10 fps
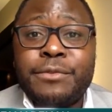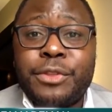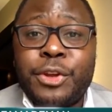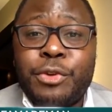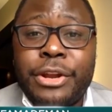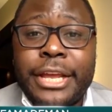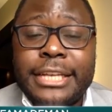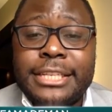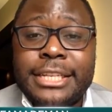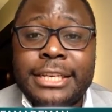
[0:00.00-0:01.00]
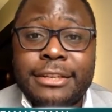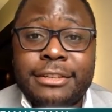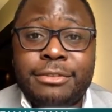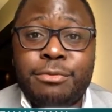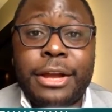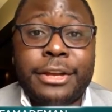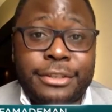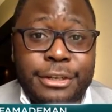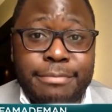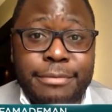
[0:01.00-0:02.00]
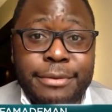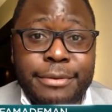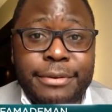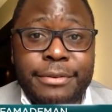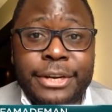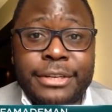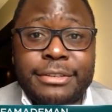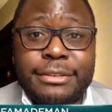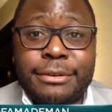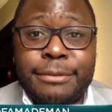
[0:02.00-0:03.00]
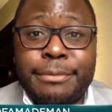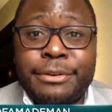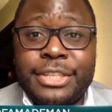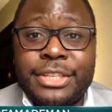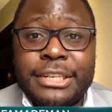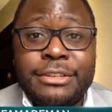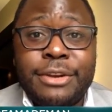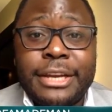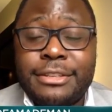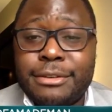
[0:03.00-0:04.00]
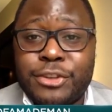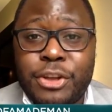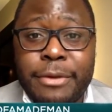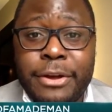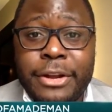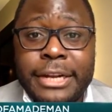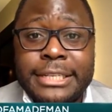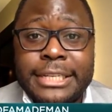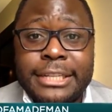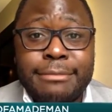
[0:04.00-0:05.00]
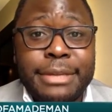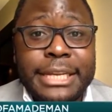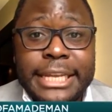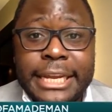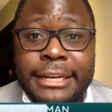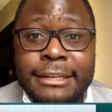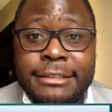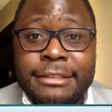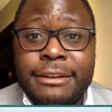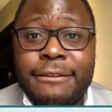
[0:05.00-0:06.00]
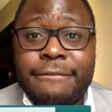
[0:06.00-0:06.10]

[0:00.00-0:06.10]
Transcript: So they're trying to catch the next rocket ship, right? So people are seeing new I C Os come out and seeing the big gains.